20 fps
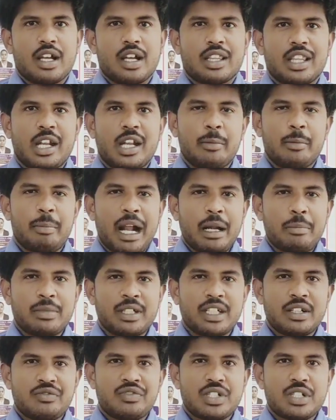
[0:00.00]
The Department
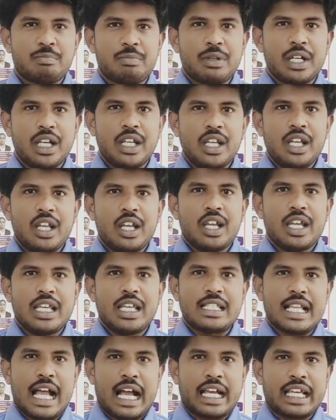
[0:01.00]
of EEE
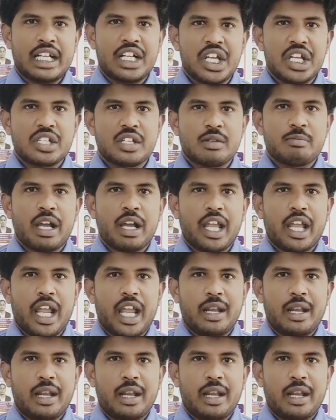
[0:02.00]
is accredited by